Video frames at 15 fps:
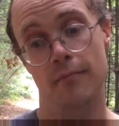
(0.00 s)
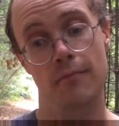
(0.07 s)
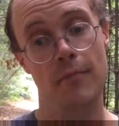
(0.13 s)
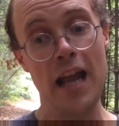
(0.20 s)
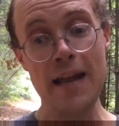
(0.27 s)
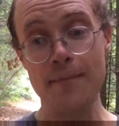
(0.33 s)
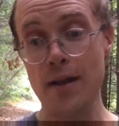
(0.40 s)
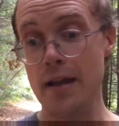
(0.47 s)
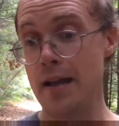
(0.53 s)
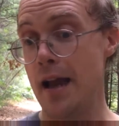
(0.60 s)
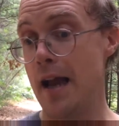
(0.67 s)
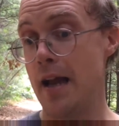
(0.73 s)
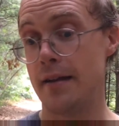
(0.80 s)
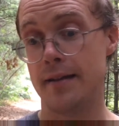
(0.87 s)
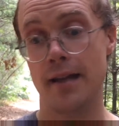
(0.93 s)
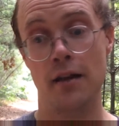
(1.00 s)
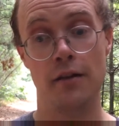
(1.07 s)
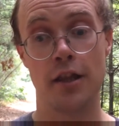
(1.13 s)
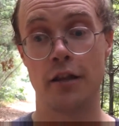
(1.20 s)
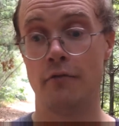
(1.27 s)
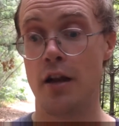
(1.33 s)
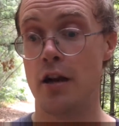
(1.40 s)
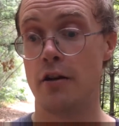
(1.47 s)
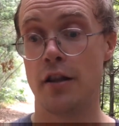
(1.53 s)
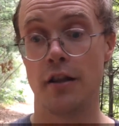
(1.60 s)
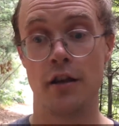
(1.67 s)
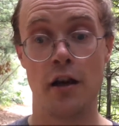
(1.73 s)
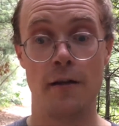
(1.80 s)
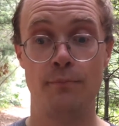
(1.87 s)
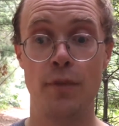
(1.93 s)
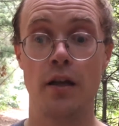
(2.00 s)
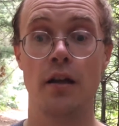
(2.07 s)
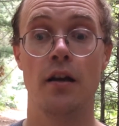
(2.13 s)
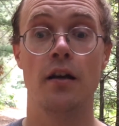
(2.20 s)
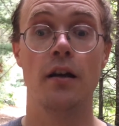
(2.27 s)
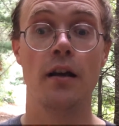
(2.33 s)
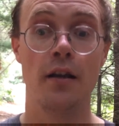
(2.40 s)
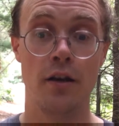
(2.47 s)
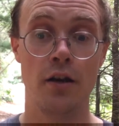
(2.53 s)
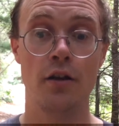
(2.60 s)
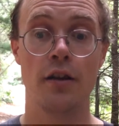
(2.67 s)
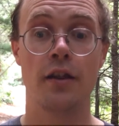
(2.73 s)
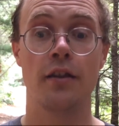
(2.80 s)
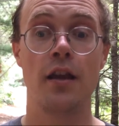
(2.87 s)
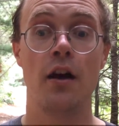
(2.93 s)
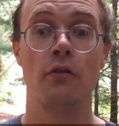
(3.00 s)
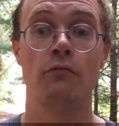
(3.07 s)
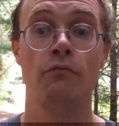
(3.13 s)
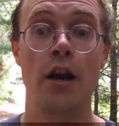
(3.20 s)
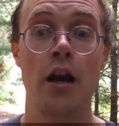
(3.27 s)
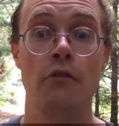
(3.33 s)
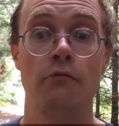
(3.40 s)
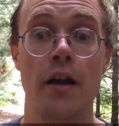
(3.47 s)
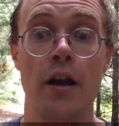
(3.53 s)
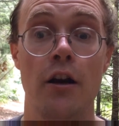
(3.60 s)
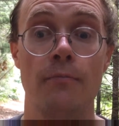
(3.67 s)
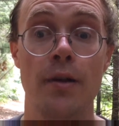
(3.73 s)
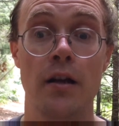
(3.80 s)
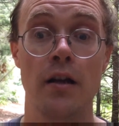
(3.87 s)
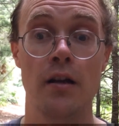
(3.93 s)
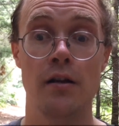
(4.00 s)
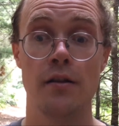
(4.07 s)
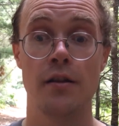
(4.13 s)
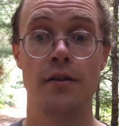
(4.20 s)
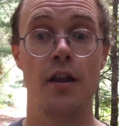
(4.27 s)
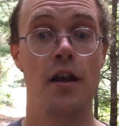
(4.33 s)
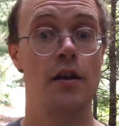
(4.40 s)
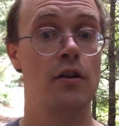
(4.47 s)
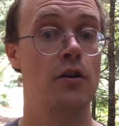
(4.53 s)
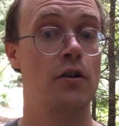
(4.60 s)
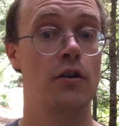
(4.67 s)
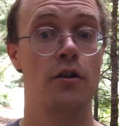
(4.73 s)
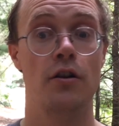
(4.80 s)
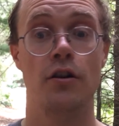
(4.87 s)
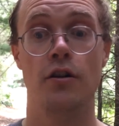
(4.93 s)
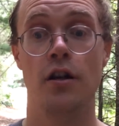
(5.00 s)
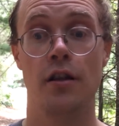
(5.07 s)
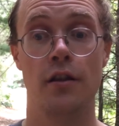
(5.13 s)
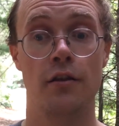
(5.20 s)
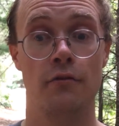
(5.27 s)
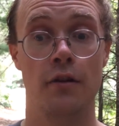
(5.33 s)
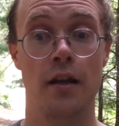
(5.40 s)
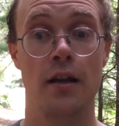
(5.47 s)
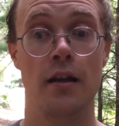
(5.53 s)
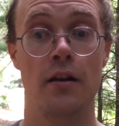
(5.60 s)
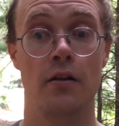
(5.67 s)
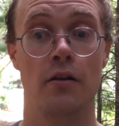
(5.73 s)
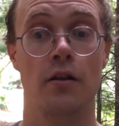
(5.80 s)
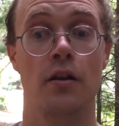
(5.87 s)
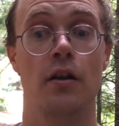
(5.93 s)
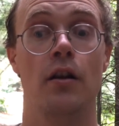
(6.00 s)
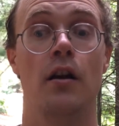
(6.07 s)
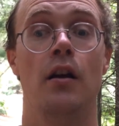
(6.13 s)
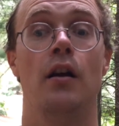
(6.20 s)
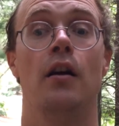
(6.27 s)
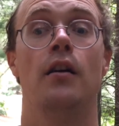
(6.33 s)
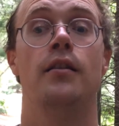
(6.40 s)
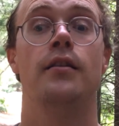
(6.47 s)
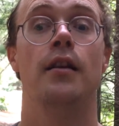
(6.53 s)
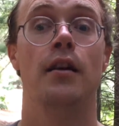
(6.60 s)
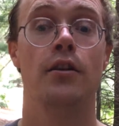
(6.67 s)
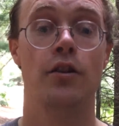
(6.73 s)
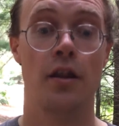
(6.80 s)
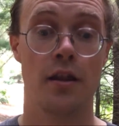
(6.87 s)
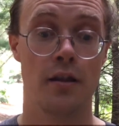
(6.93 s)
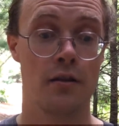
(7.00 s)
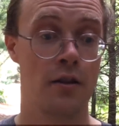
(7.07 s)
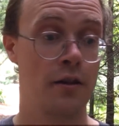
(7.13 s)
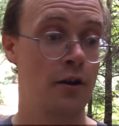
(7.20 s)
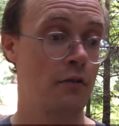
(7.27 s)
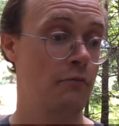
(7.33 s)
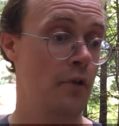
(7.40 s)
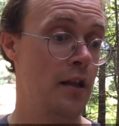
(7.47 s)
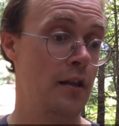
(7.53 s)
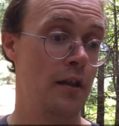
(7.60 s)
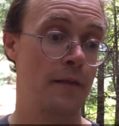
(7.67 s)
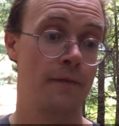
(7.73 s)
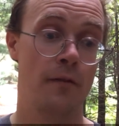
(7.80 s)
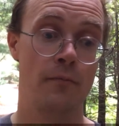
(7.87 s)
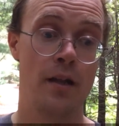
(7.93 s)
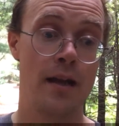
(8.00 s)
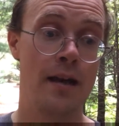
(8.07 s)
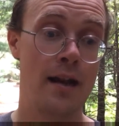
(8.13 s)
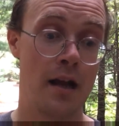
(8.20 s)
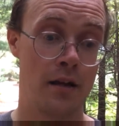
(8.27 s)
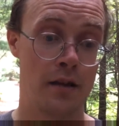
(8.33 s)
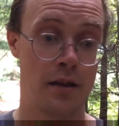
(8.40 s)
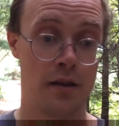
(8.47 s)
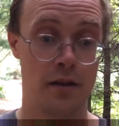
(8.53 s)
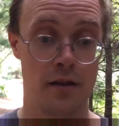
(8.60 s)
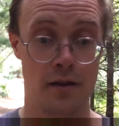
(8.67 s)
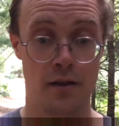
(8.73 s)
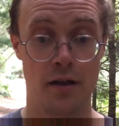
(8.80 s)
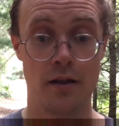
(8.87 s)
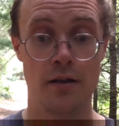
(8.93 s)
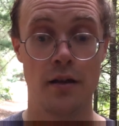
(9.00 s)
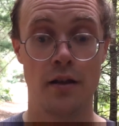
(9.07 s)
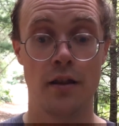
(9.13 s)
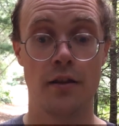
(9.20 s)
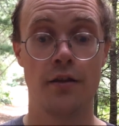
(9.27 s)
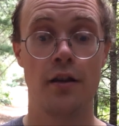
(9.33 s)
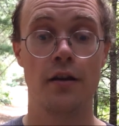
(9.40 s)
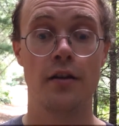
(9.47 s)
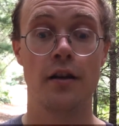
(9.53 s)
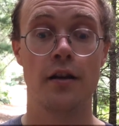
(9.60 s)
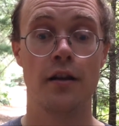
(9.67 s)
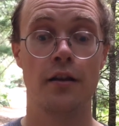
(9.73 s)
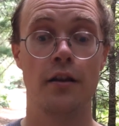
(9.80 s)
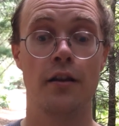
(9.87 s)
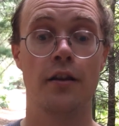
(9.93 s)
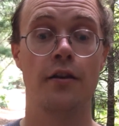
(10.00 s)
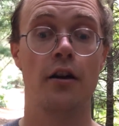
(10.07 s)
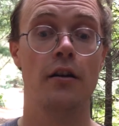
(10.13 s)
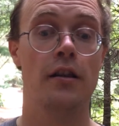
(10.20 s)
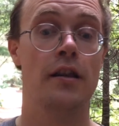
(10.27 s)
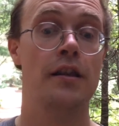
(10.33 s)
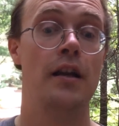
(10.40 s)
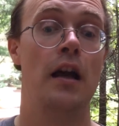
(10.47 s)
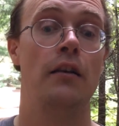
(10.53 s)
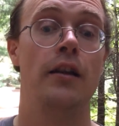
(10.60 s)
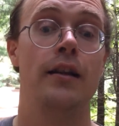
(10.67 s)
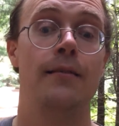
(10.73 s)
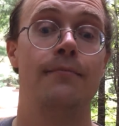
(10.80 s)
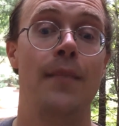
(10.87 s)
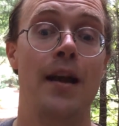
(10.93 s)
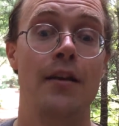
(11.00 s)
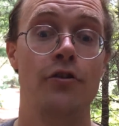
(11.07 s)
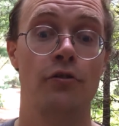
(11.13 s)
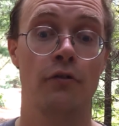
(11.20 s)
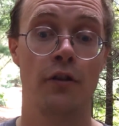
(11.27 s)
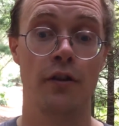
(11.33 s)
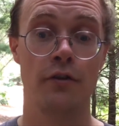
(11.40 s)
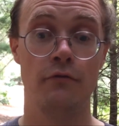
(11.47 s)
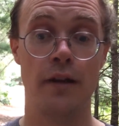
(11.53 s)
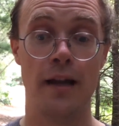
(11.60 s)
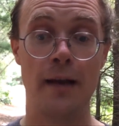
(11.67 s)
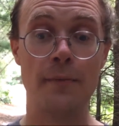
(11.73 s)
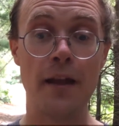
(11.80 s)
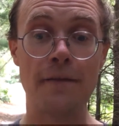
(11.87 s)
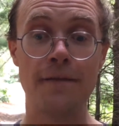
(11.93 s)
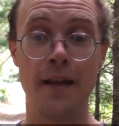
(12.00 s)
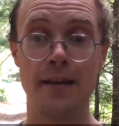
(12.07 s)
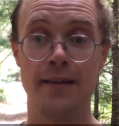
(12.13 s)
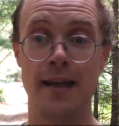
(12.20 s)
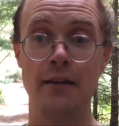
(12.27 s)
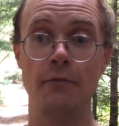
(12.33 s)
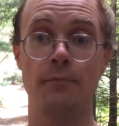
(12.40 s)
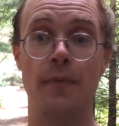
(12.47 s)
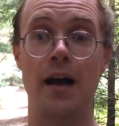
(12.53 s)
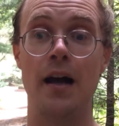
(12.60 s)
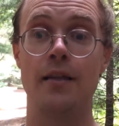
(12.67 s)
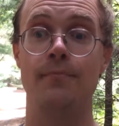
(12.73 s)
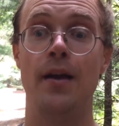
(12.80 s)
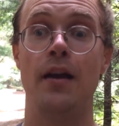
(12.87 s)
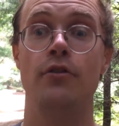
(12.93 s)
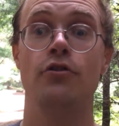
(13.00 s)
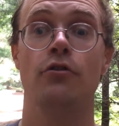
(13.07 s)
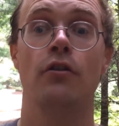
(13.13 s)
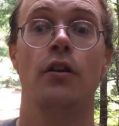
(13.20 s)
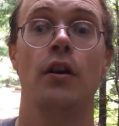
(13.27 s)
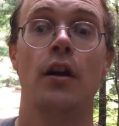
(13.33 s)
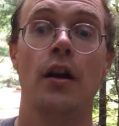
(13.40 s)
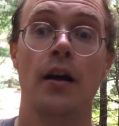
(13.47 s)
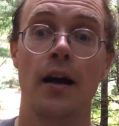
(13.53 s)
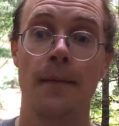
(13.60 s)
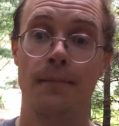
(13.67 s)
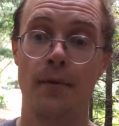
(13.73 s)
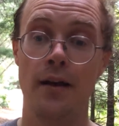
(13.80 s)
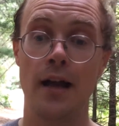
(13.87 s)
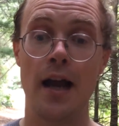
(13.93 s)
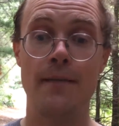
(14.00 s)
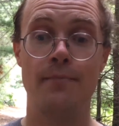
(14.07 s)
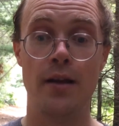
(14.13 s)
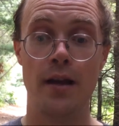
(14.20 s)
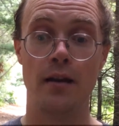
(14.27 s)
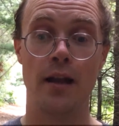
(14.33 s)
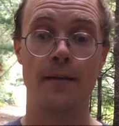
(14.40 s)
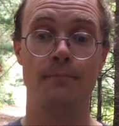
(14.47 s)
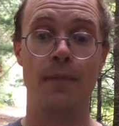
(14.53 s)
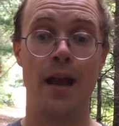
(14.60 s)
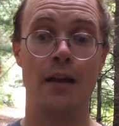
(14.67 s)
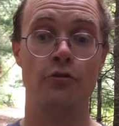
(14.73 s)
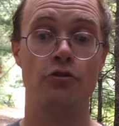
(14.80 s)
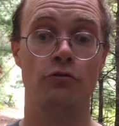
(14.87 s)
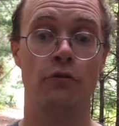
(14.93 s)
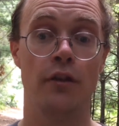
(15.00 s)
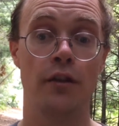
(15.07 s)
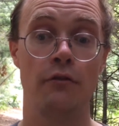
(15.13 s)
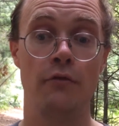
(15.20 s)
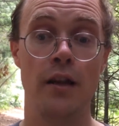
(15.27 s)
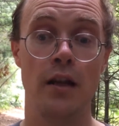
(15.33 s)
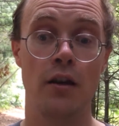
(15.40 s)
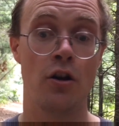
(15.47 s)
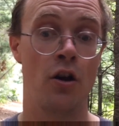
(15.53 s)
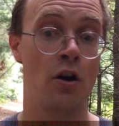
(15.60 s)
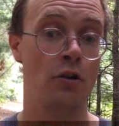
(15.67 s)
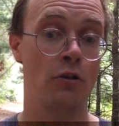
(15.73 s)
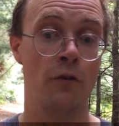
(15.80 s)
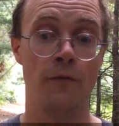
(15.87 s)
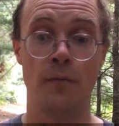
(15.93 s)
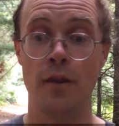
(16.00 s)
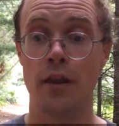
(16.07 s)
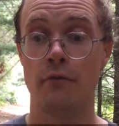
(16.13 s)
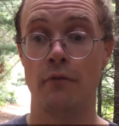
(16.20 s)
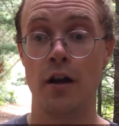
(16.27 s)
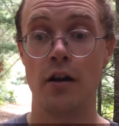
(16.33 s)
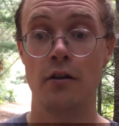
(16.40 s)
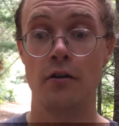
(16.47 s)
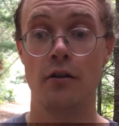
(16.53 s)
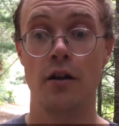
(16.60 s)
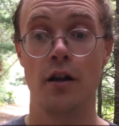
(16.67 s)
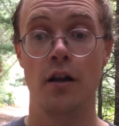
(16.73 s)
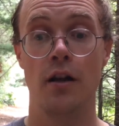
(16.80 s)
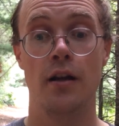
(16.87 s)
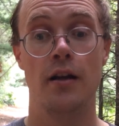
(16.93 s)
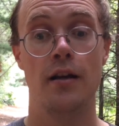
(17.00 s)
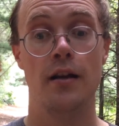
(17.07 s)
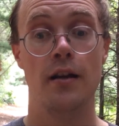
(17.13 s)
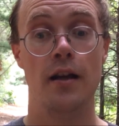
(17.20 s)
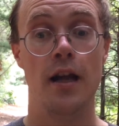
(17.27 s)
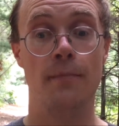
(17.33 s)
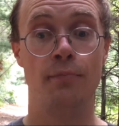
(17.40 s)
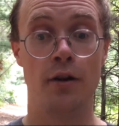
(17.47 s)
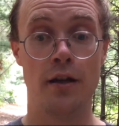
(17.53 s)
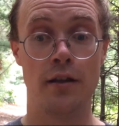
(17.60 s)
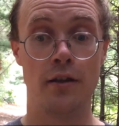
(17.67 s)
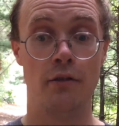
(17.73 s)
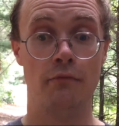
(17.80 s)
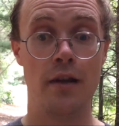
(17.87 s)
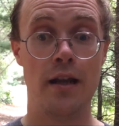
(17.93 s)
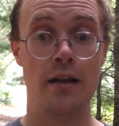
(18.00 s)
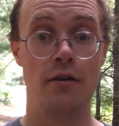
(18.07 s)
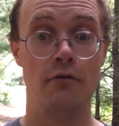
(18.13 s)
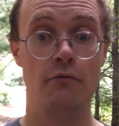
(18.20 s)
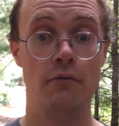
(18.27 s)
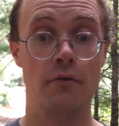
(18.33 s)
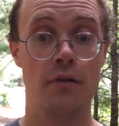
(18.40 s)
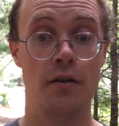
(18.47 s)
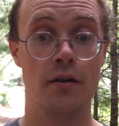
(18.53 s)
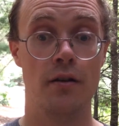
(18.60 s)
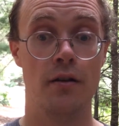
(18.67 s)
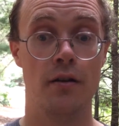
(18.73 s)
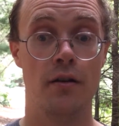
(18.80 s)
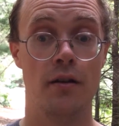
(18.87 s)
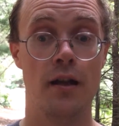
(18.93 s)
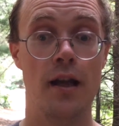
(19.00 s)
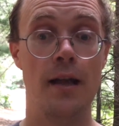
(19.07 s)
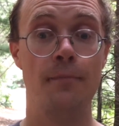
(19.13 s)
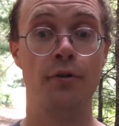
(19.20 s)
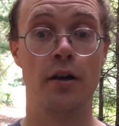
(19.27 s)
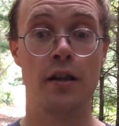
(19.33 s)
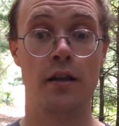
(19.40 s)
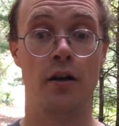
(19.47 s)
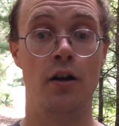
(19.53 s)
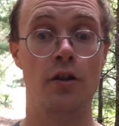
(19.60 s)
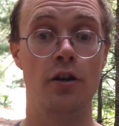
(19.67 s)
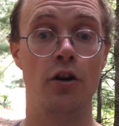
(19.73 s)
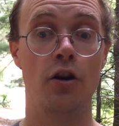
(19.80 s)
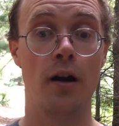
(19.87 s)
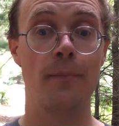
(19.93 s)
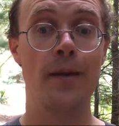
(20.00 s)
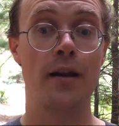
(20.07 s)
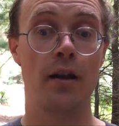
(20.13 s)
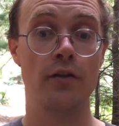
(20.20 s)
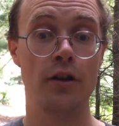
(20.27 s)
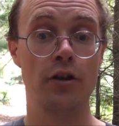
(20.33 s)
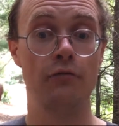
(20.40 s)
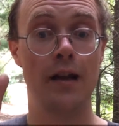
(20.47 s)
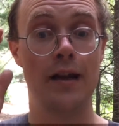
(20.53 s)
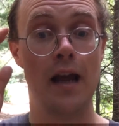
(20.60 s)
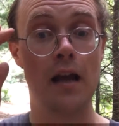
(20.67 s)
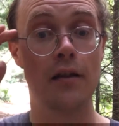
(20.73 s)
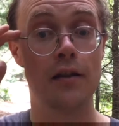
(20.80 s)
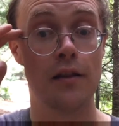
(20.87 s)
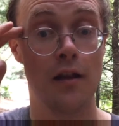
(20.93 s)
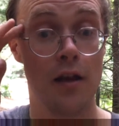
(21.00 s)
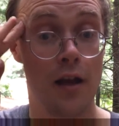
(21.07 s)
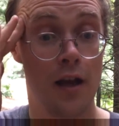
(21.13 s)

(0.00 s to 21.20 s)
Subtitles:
Maybe tell Squaresoft tell Rareware, because they are just doing here to just start releasing from the NX. To start selling Banjo-Kazooie. I mean, if Nintendo buys an IP like Banjo-Kazooie Conquer from Square, and puts it on the Wii U, and puts it on the new NX,